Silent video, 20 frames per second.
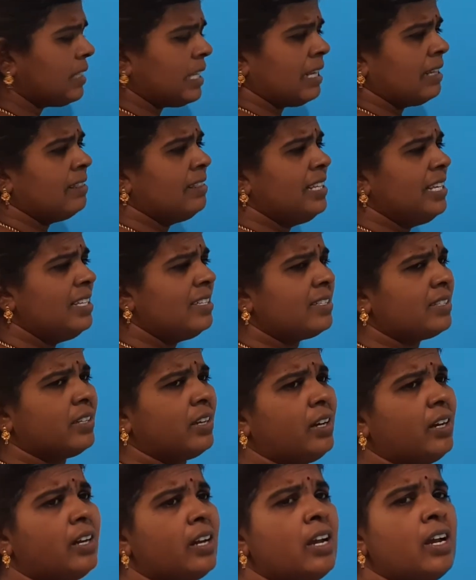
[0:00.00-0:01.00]
these
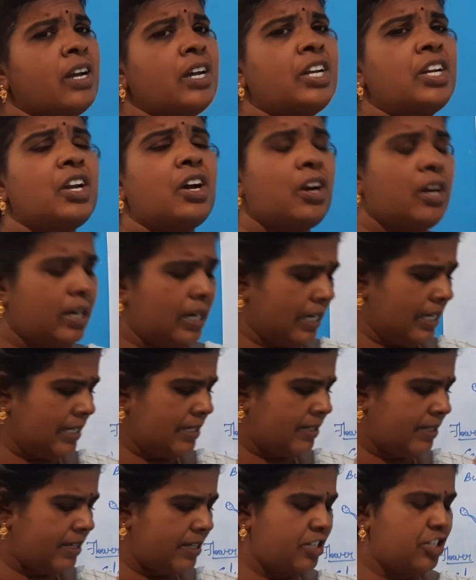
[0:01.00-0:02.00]
are
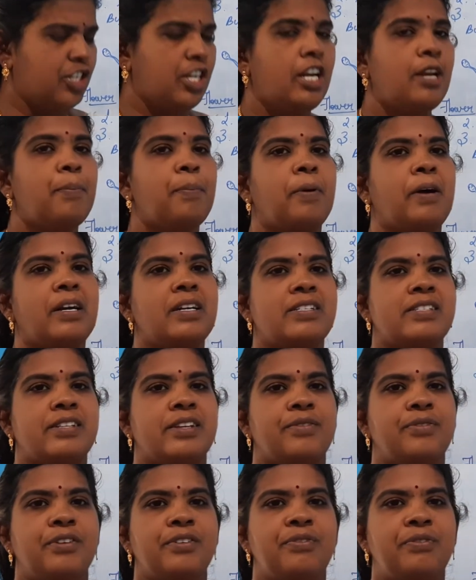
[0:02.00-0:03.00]
non-essential parts
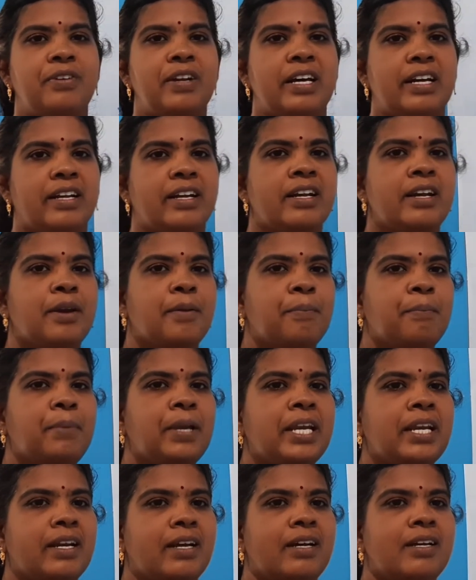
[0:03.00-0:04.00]
of a flower
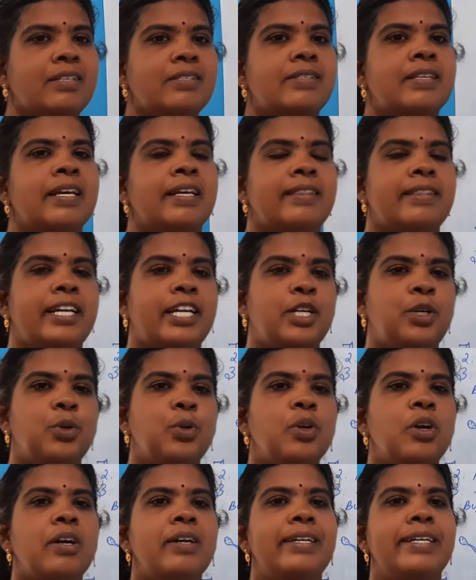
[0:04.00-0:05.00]
because they
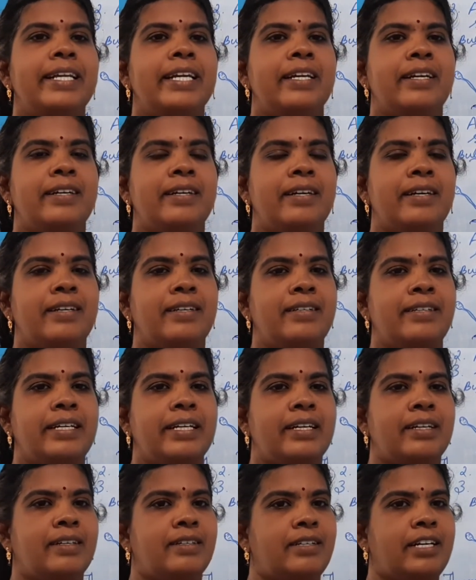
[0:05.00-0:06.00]
do not
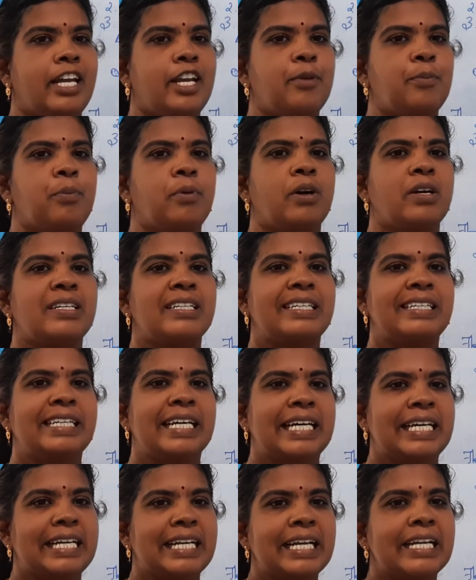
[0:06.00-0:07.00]
take part
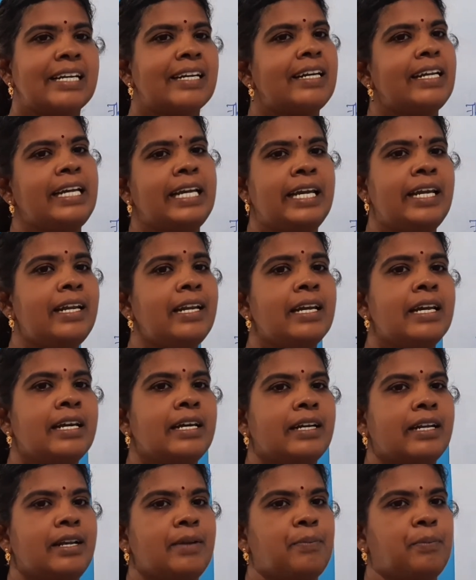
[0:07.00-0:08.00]
directly
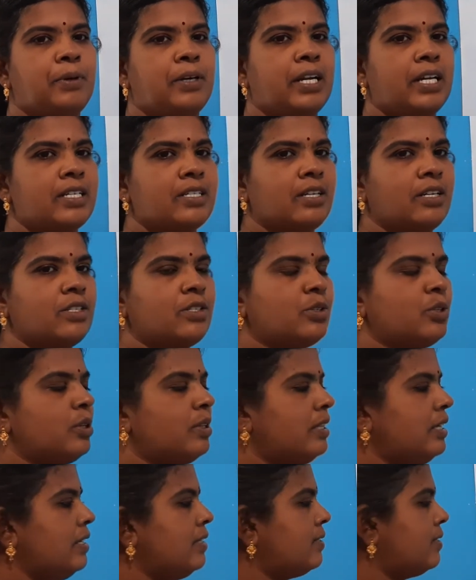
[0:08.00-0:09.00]
in reproduction.
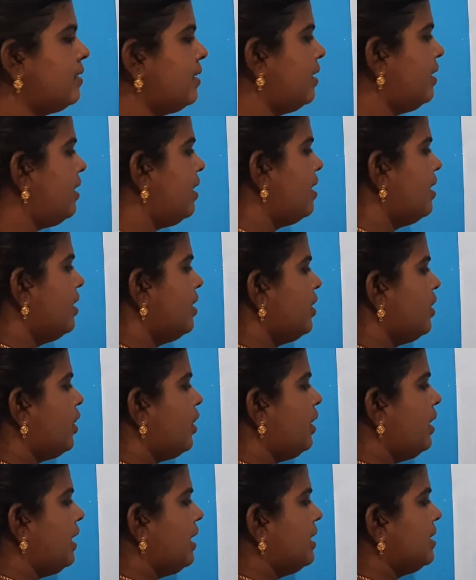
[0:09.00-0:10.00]
So these are
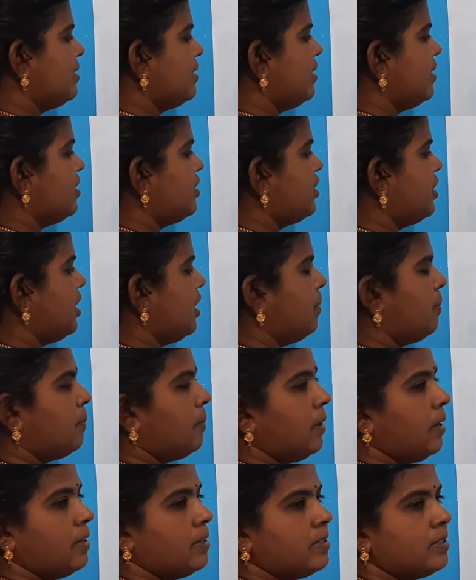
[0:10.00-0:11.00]
non-essential
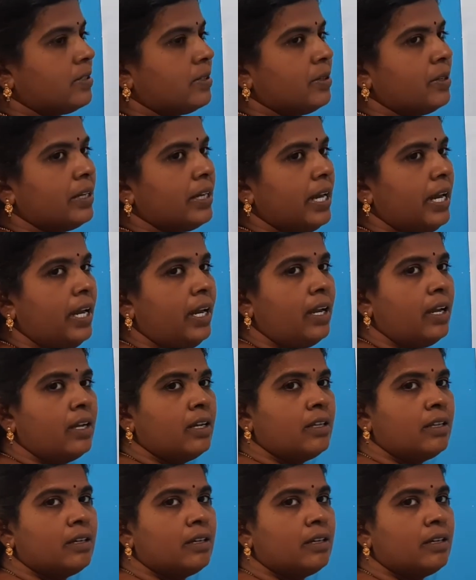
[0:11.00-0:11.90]
parts. Okay,